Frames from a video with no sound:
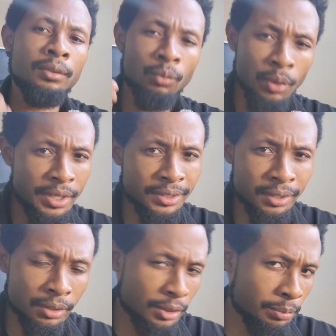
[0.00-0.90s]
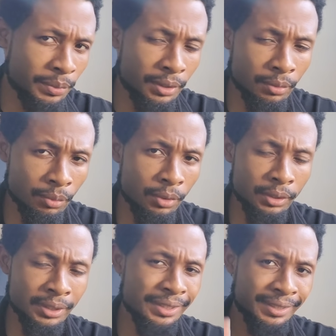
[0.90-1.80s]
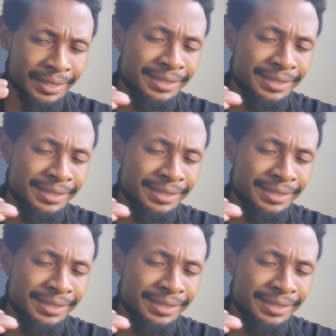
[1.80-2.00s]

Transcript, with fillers: the West Coast is being warned that a